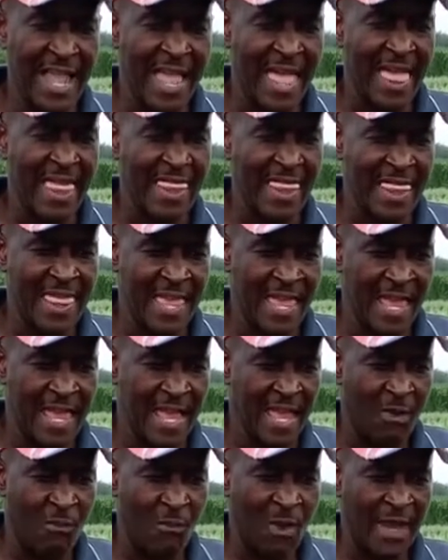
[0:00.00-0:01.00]
the
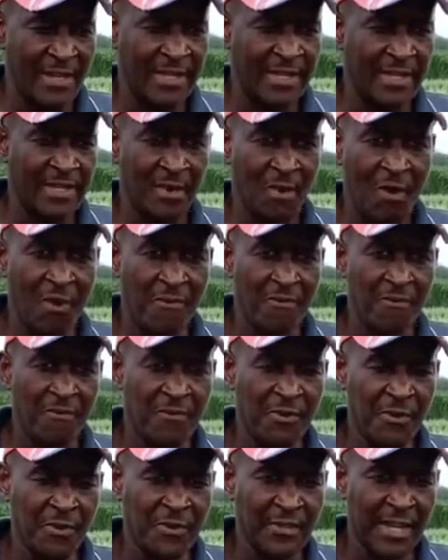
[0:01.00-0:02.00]
quantity of
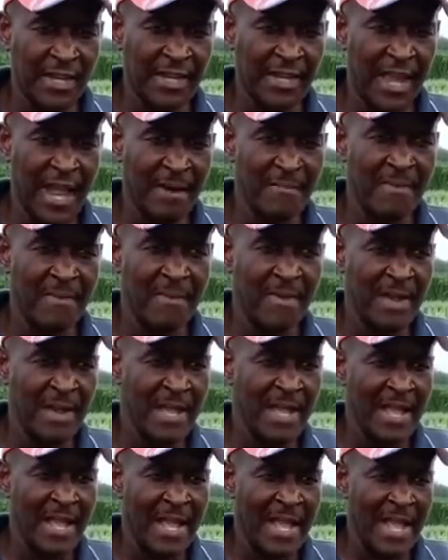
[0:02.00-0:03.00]
Fusarium
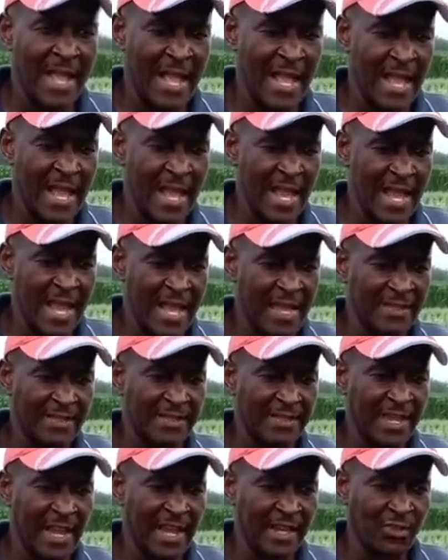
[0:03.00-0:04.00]
is
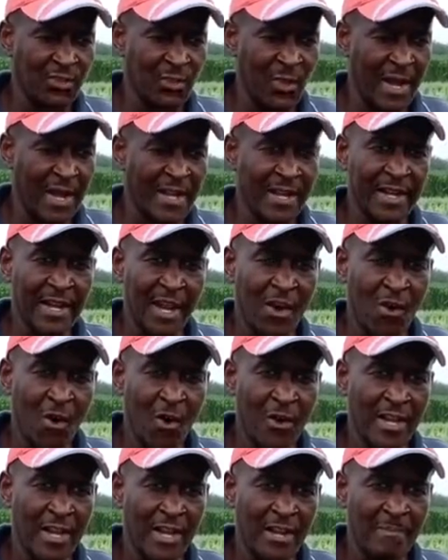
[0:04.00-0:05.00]
actually
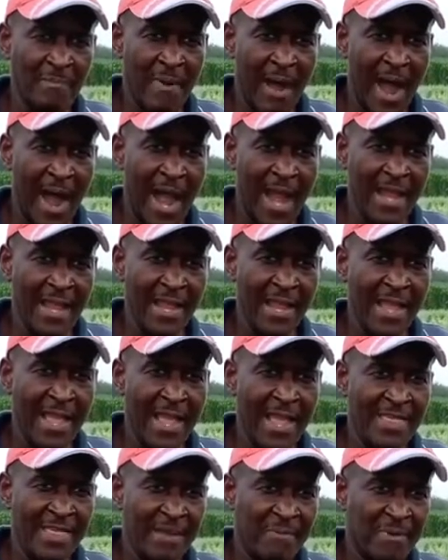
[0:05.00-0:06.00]
recorded by
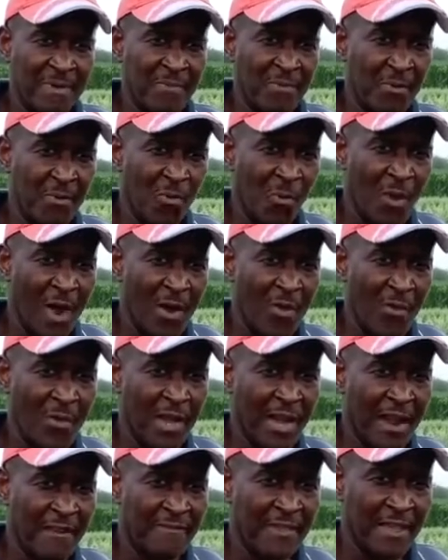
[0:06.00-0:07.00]
the people who are looking
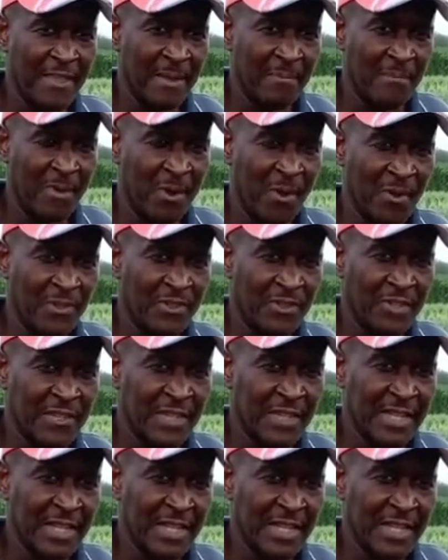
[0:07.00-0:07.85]
after the plots.